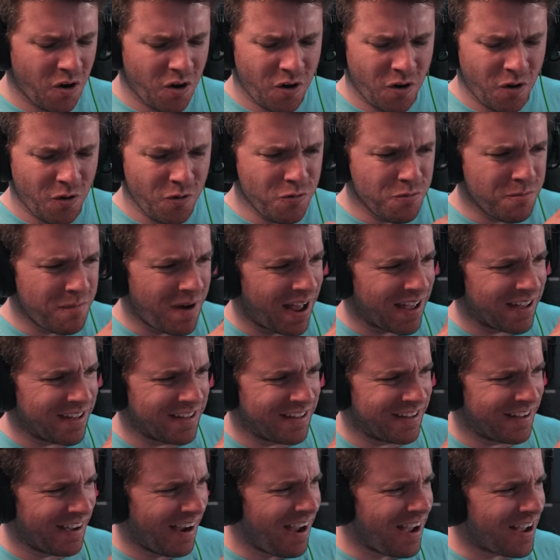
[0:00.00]
Oh my
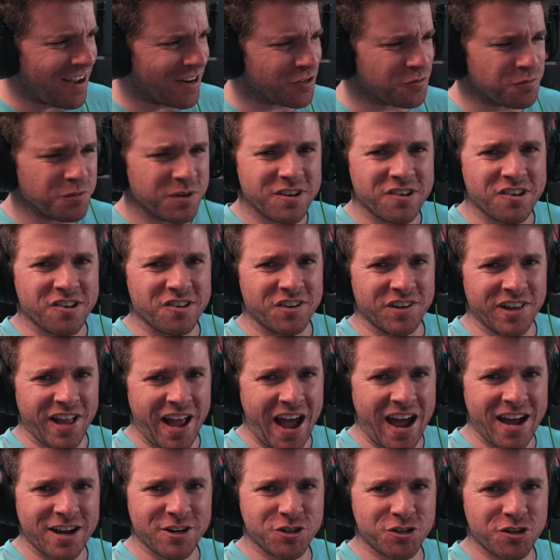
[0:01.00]
gosh, what is this, an
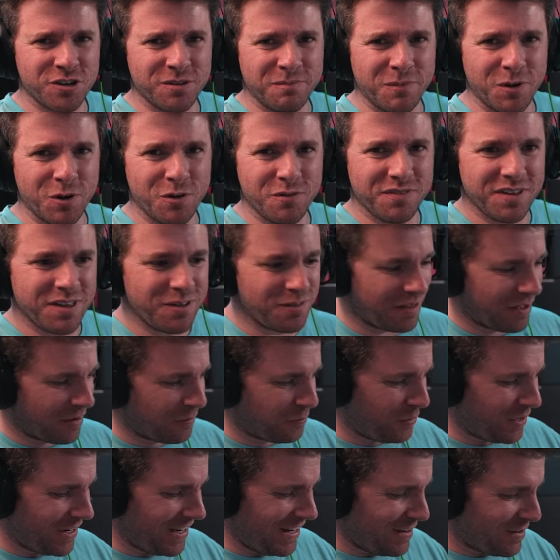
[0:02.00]
action movie?
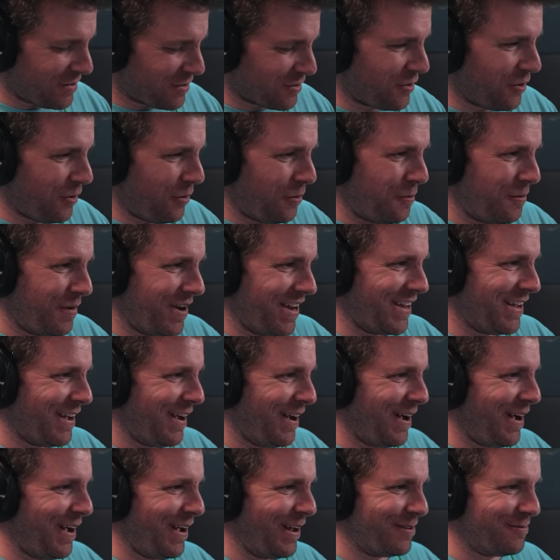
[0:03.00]
Like, what is going
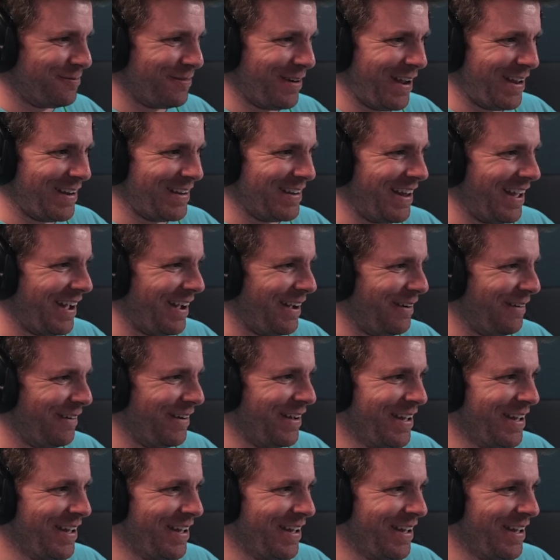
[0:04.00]
on right now?